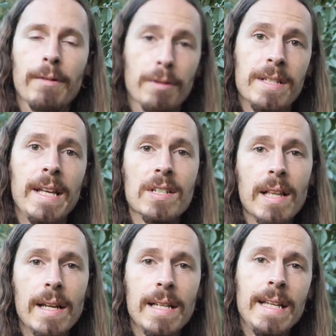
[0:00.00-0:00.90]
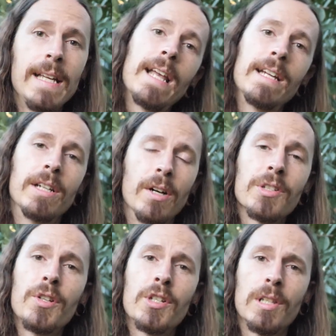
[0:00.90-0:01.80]
it retains a lot of heat, and it
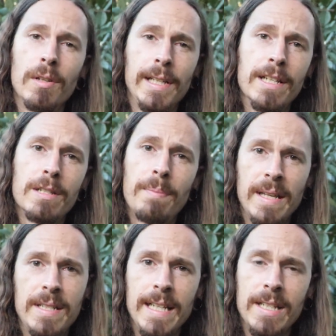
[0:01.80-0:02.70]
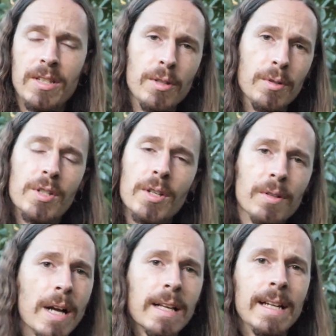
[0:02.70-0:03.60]
also slowly dissipates heat too, so you're
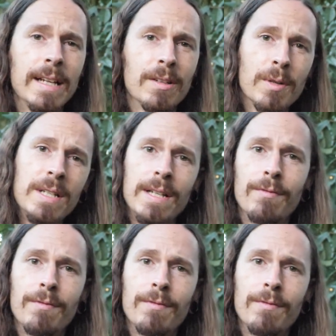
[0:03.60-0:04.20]
not getting crazy